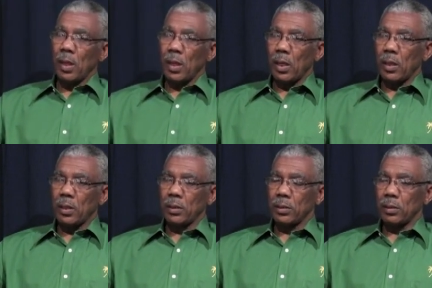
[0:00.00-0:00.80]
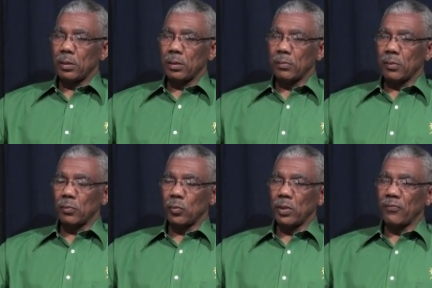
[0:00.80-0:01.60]
Uh,
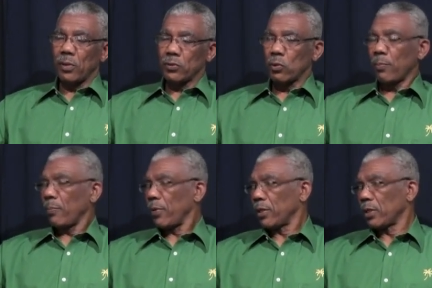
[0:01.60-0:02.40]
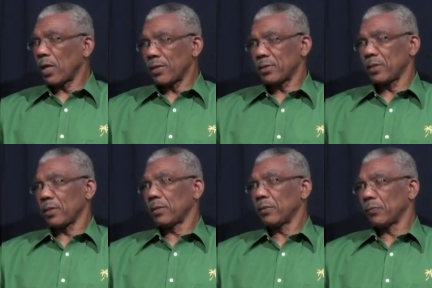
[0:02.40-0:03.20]
we've also prepared a
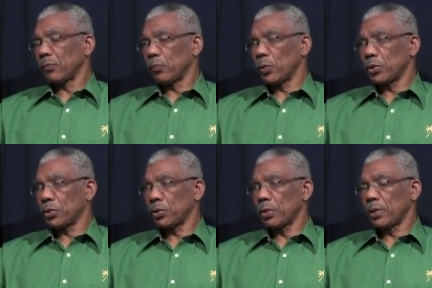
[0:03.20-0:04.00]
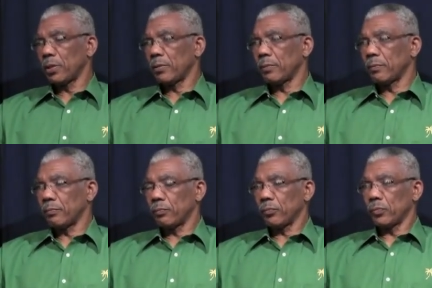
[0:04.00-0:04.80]
dossier which uh,
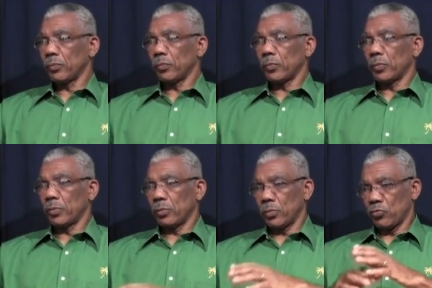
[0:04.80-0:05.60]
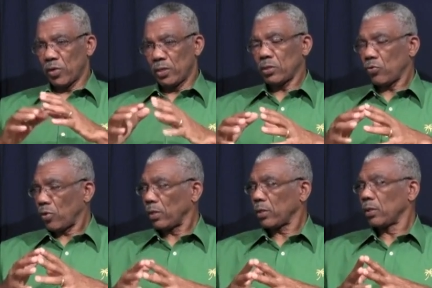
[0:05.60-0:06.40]
trace the
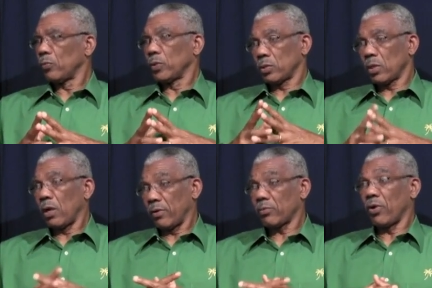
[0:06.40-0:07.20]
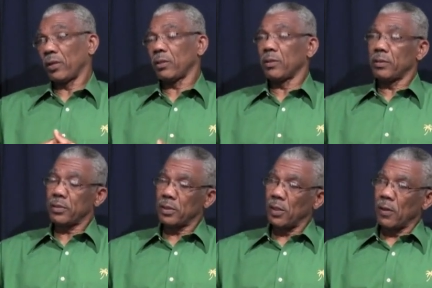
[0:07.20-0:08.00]
chronicle, which
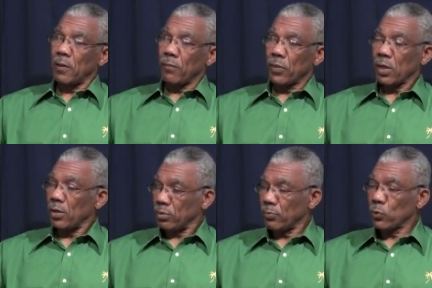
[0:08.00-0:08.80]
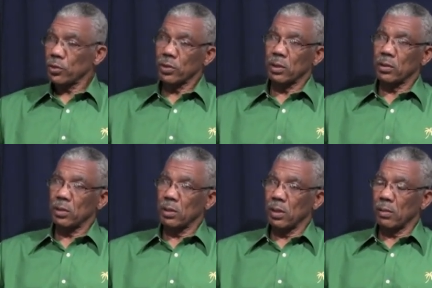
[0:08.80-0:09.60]
chronicles the contribution that
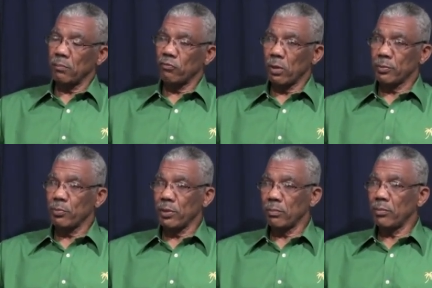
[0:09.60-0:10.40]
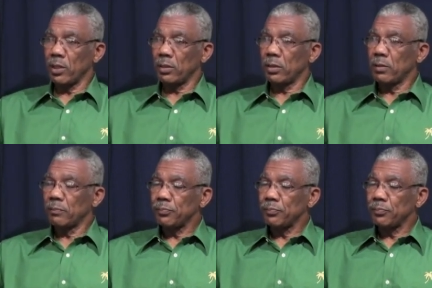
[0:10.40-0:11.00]
um, Forbes Brother made,